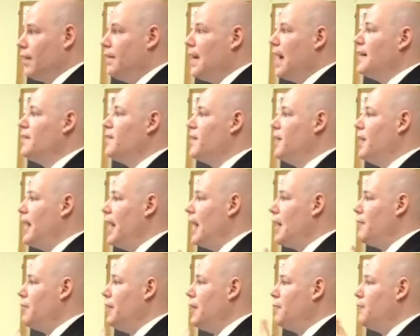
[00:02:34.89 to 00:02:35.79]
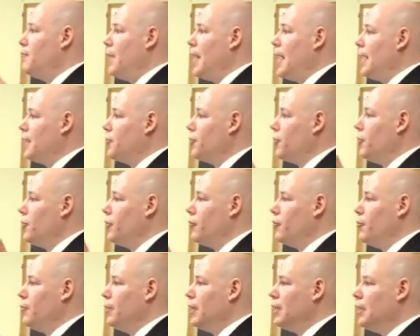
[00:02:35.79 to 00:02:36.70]
That's going to have an impact on
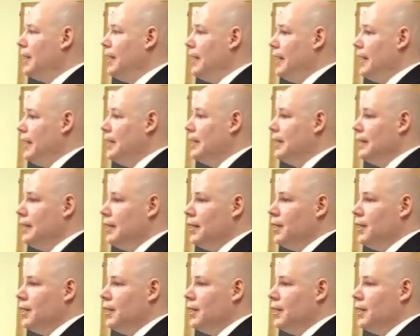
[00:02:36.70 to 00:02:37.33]
our ability